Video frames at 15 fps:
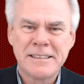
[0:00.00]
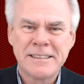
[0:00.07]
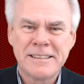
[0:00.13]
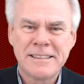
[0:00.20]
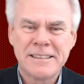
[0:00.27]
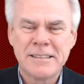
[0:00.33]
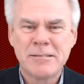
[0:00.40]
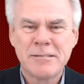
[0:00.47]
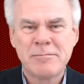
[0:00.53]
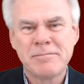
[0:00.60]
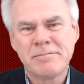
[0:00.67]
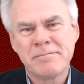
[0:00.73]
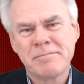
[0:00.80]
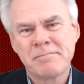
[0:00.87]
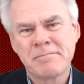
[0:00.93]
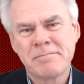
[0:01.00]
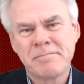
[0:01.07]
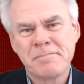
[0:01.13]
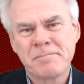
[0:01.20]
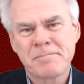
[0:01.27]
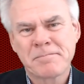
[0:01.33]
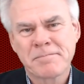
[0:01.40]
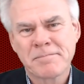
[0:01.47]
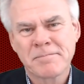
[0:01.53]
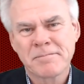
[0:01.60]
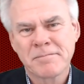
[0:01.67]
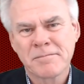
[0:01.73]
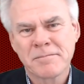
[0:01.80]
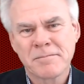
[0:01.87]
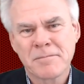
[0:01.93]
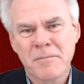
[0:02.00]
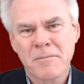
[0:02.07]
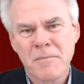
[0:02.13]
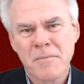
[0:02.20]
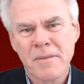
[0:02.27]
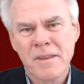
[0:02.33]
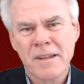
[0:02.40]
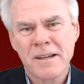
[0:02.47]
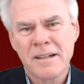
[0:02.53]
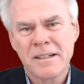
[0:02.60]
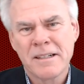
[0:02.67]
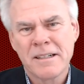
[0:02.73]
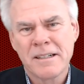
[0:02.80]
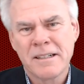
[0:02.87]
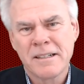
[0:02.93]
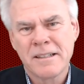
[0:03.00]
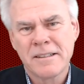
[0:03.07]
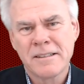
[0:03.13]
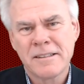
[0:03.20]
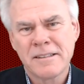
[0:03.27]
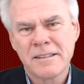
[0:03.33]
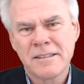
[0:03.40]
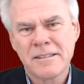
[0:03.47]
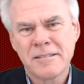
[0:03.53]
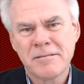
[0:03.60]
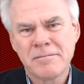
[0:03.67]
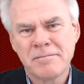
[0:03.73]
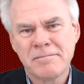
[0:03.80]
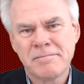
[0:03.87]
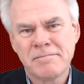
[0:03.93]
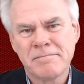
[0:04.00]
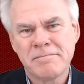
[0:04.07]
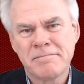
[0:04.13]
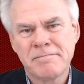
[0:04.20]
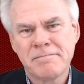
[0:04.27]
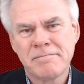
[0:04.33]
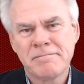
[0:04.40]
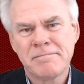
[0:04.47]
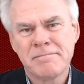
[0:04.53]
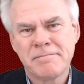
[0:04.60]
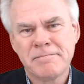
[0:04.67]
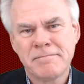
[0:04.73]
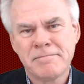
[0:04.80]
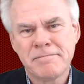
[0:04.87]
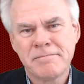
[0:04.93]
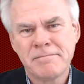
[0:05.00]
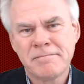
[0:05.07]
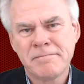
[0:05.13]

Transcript: (silent)